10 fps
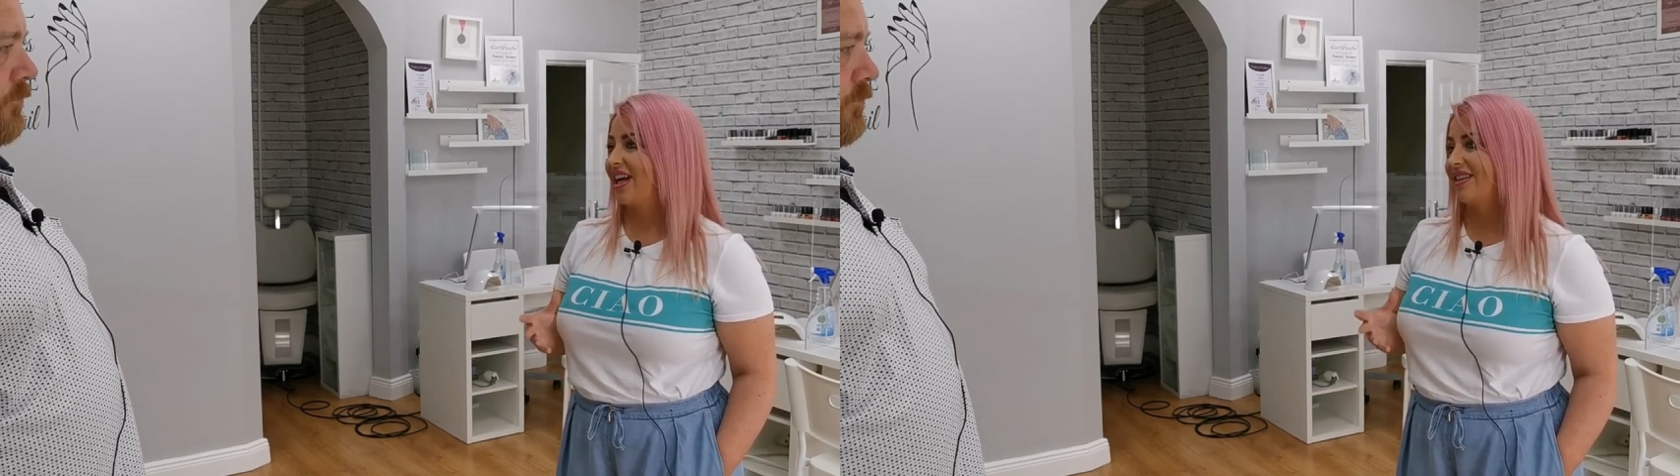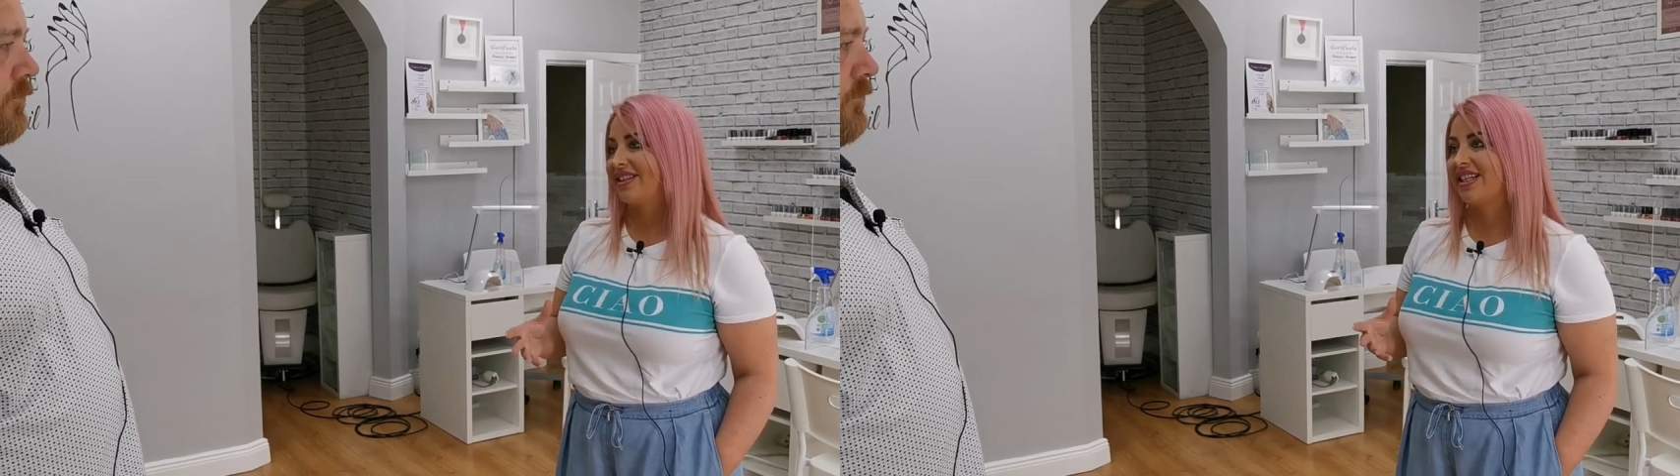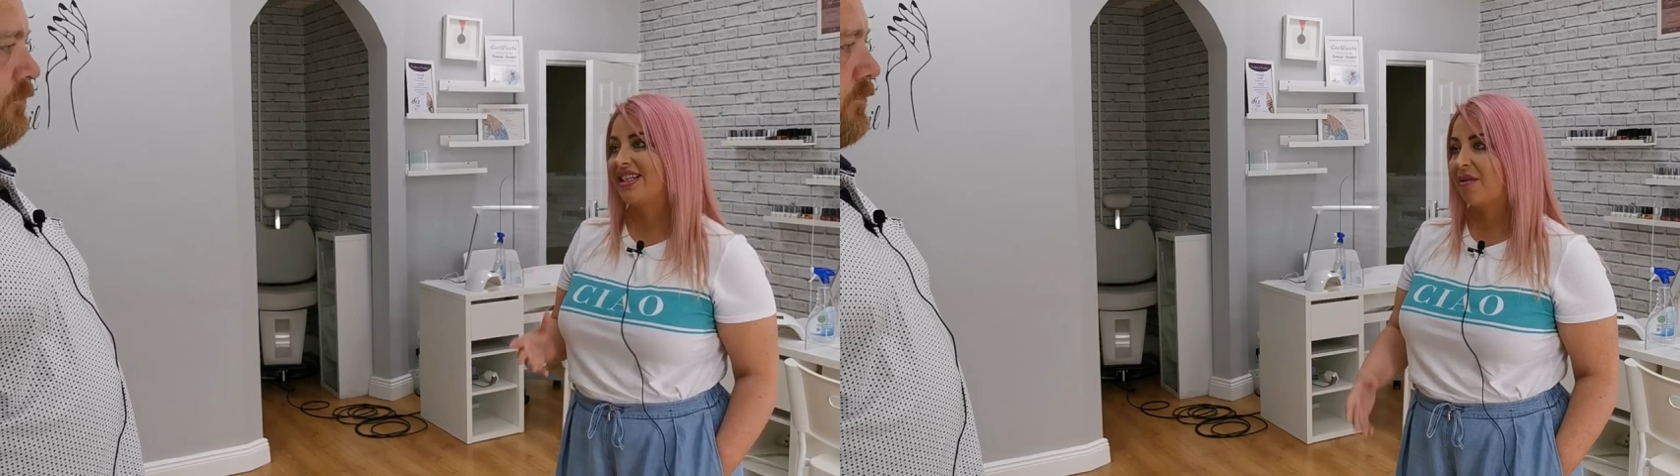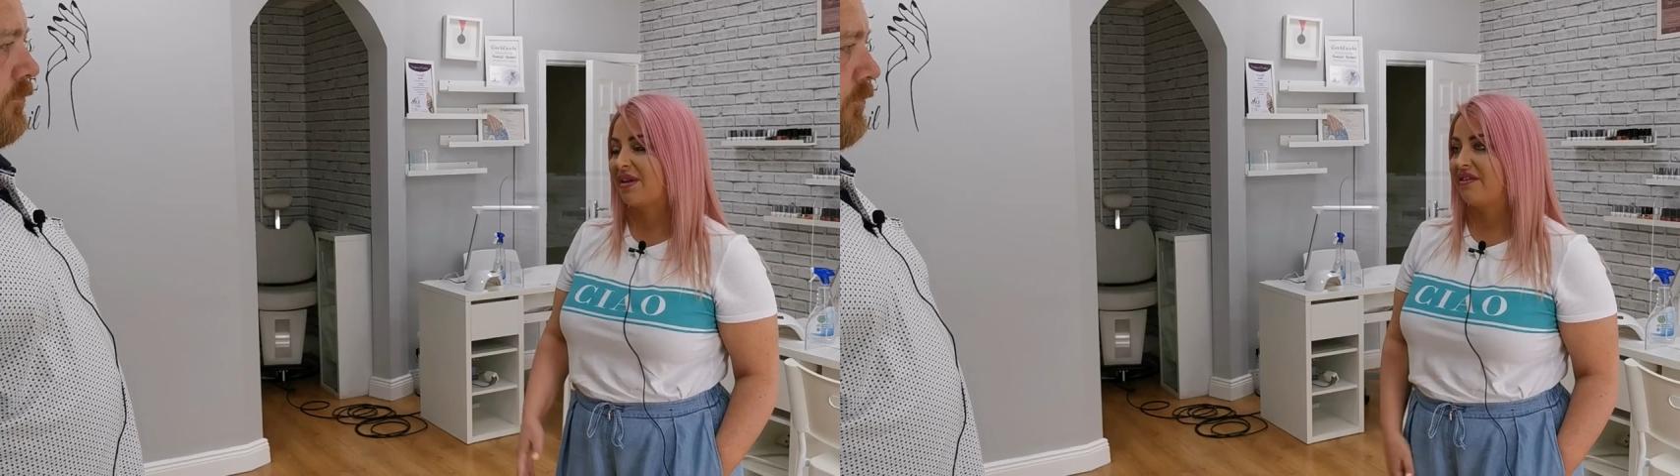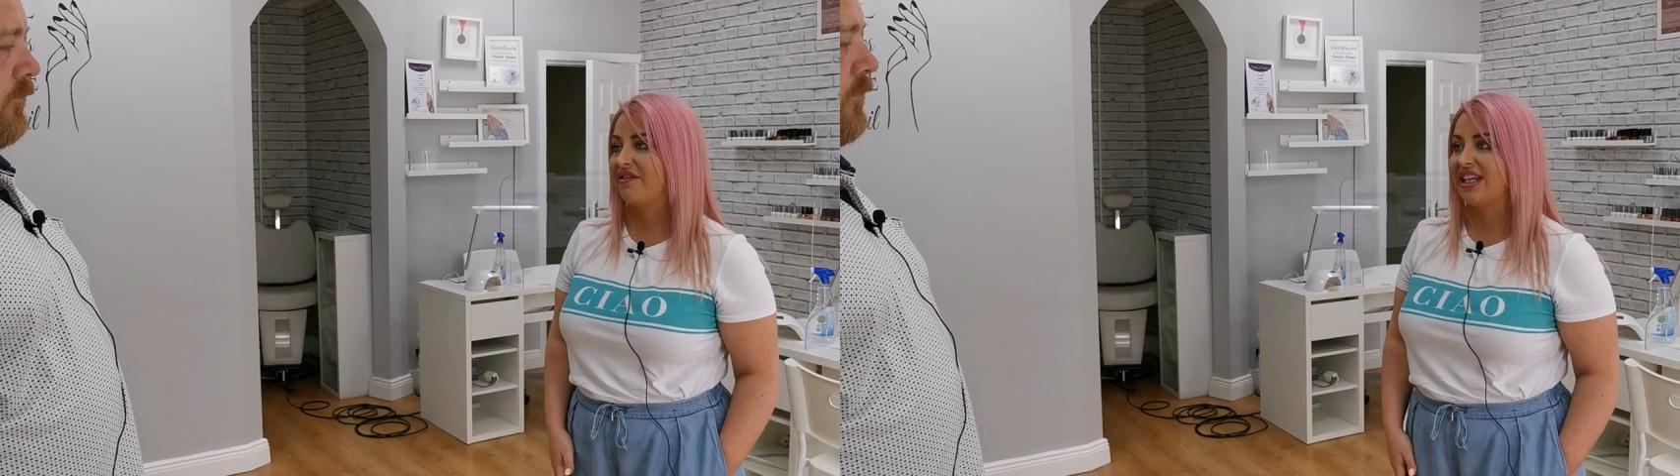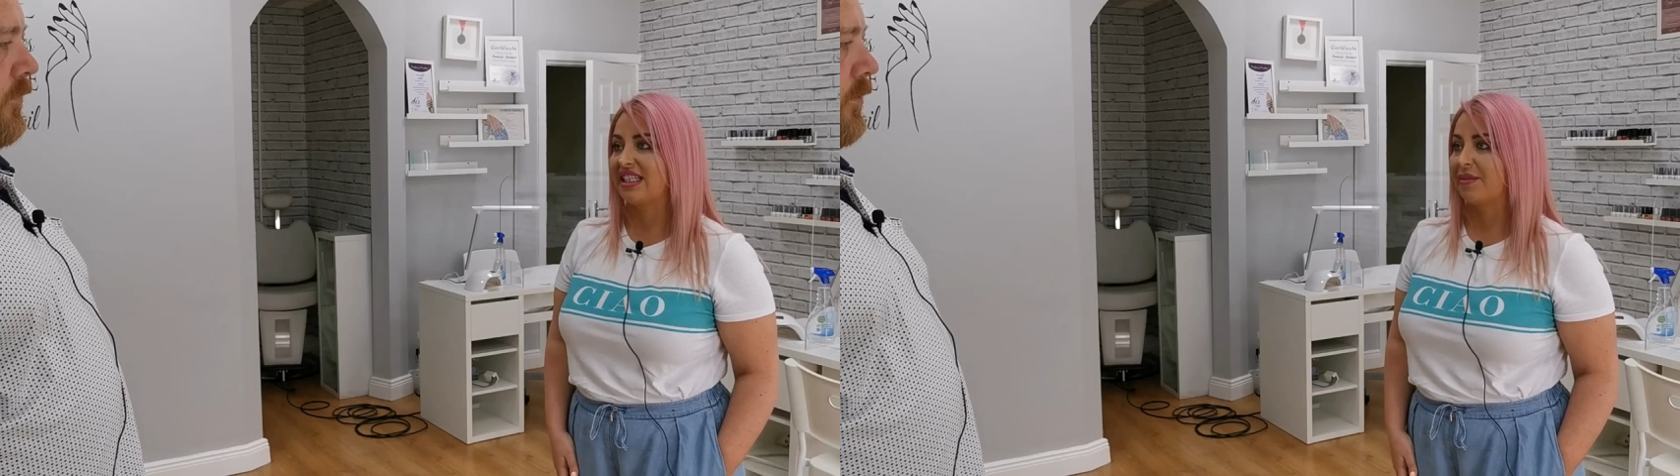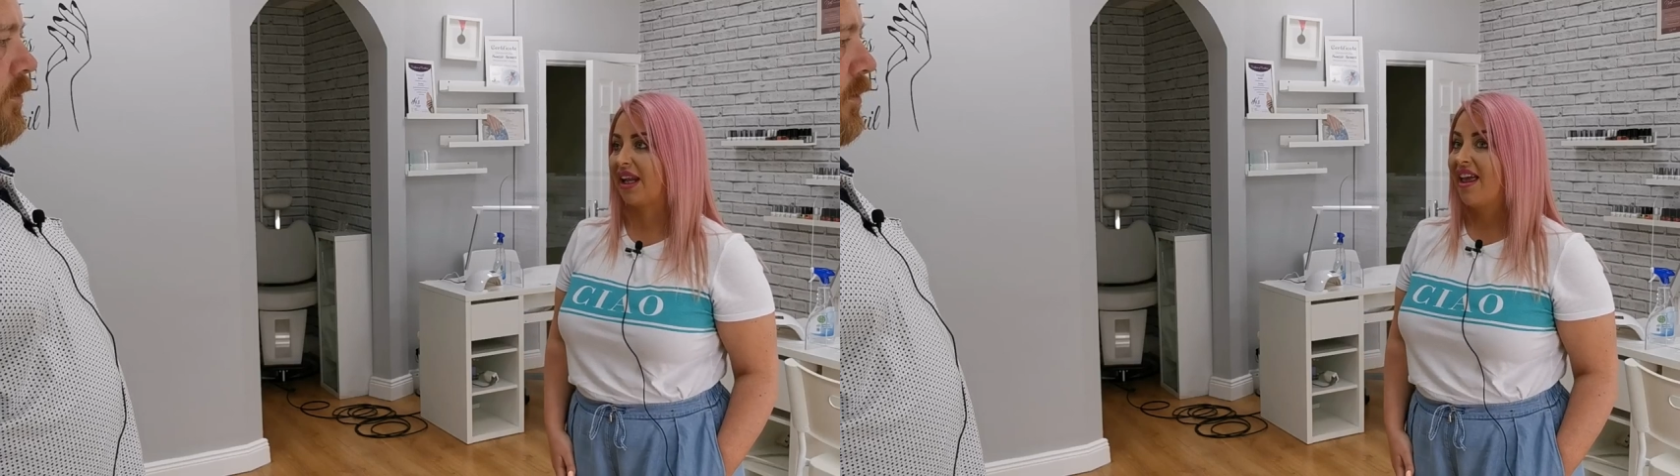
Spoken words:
can't see that being feasible.